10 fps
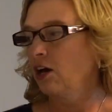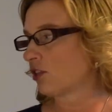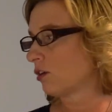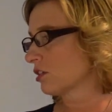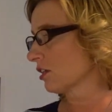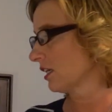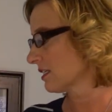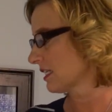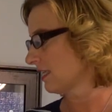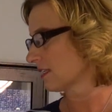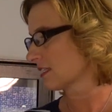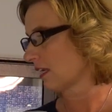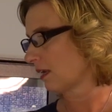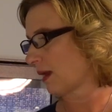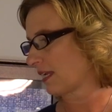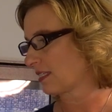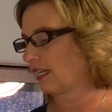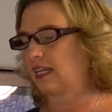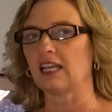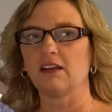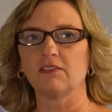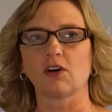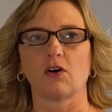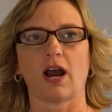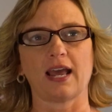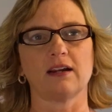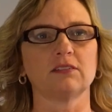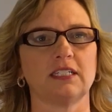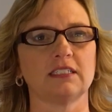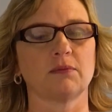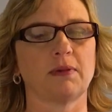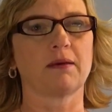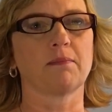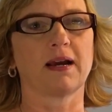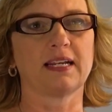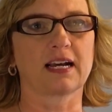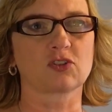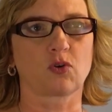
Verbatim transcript: Those are going to stay in the Sunday basket, even though I don't need to make my next